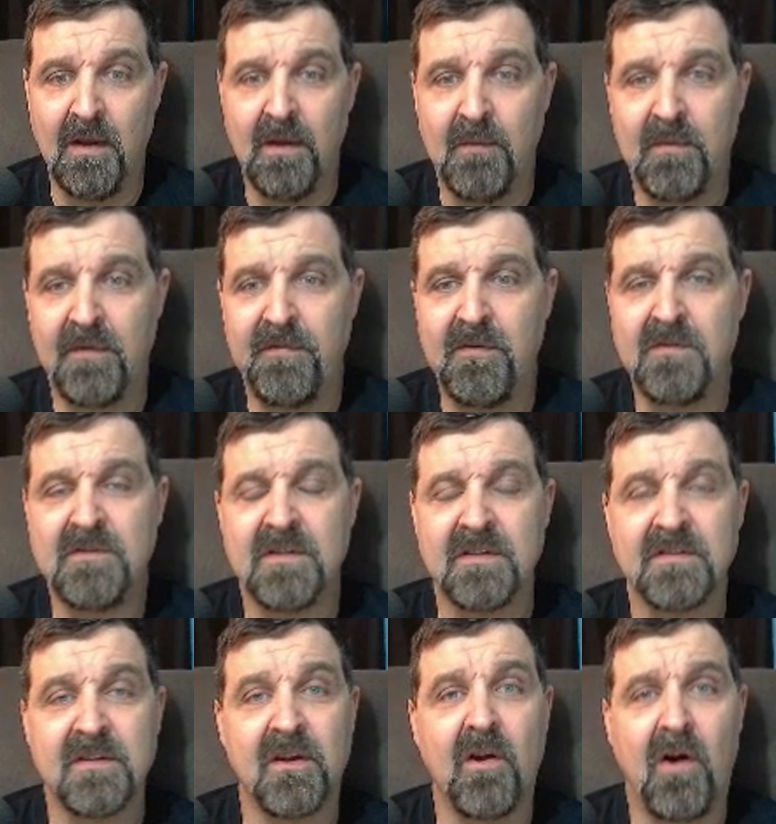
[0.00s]
but if you're using
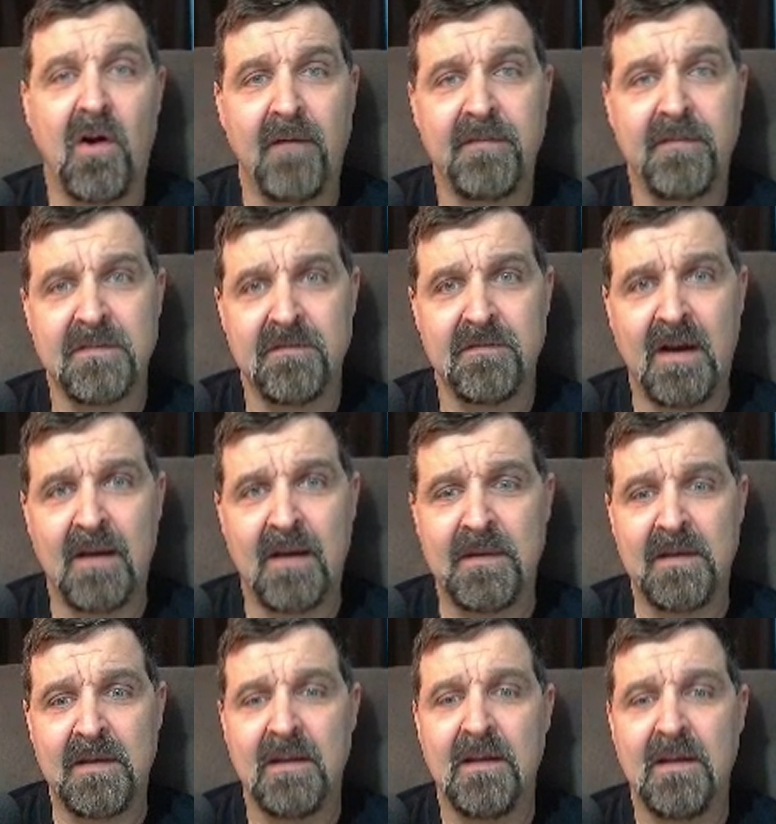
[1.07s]
this in an office
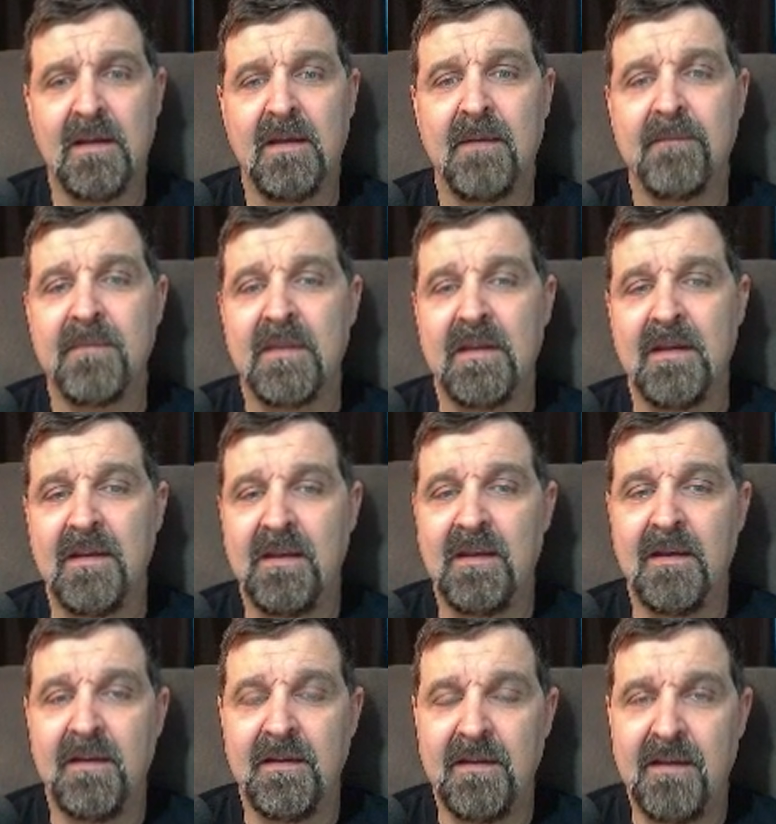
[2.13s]
environment,
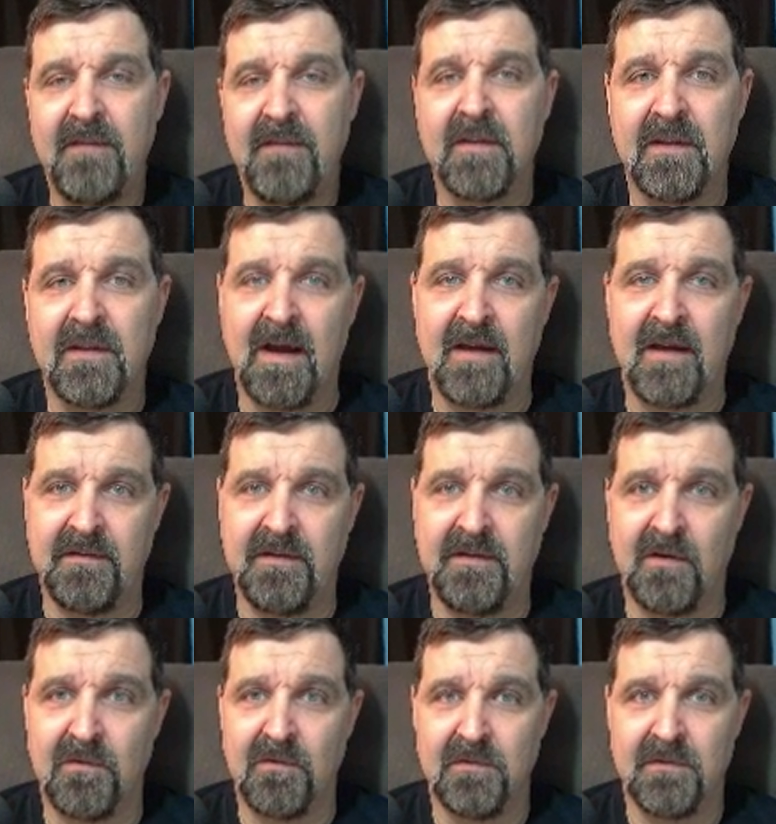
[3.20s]
give the guy, you
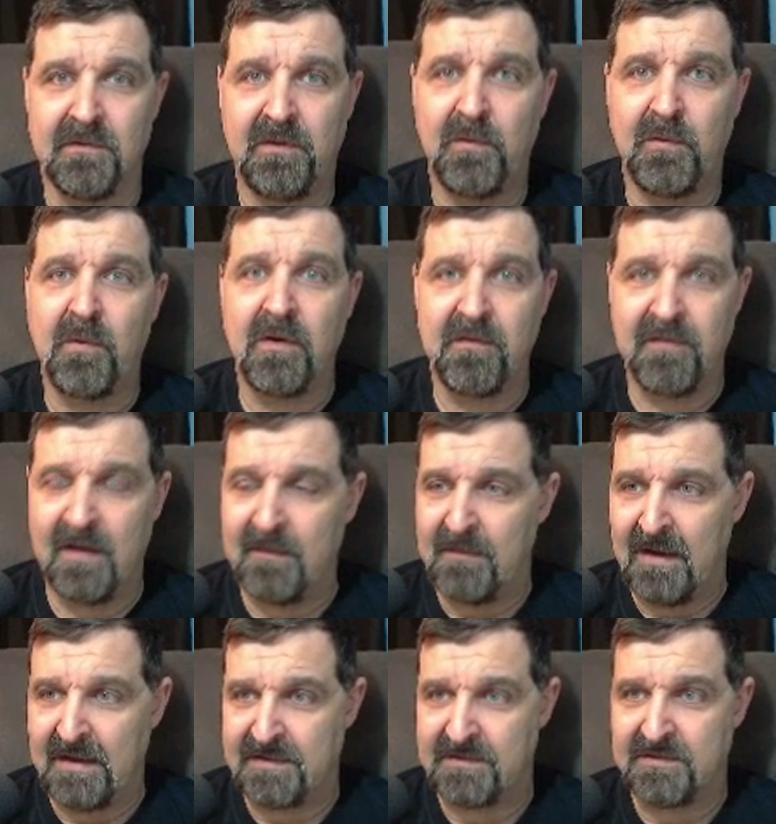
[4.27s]
know, twenty-five bucks or